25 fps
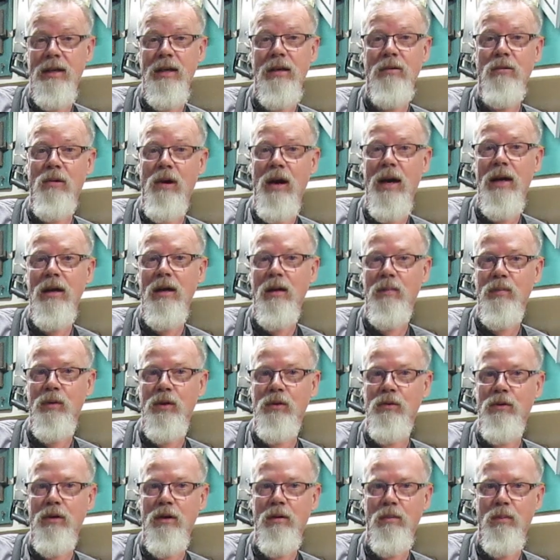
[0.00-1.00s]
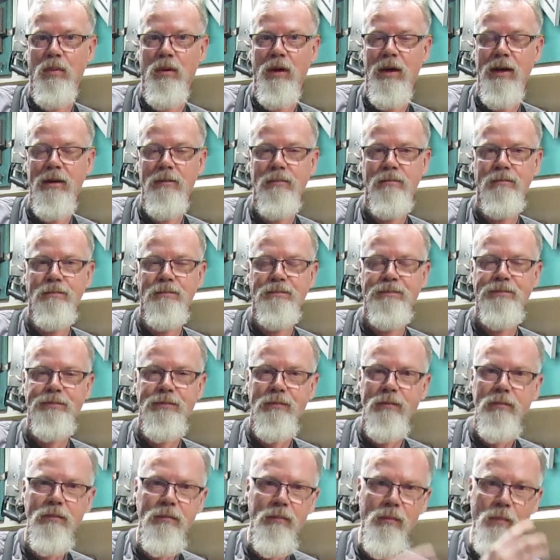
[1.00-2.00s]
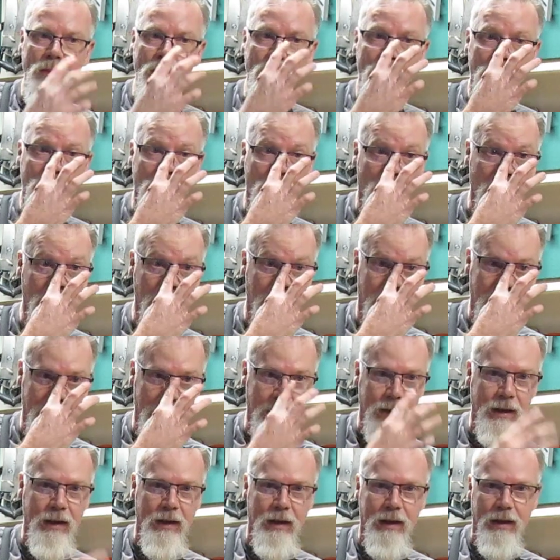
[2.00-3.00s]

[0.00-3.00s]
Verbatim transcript: did ride up the drill bit, drill bit,